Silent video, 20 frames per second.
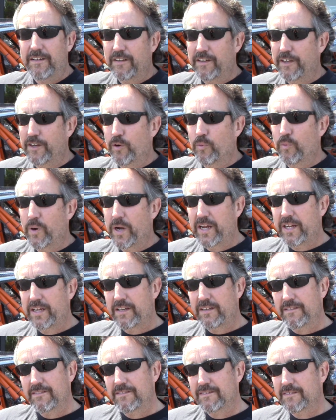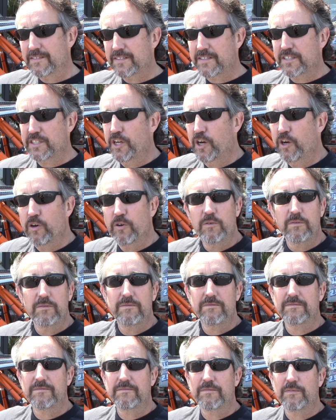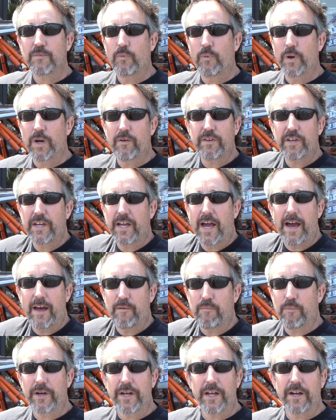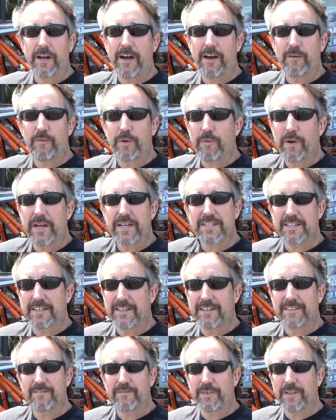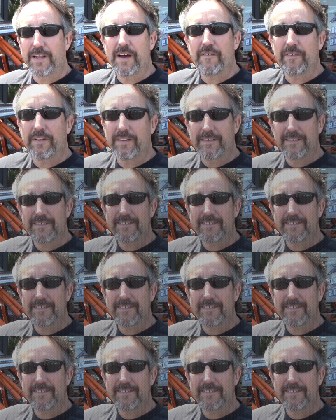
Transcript: You know, rain, snow, whatever you got, bring it on. We race in it. We love it.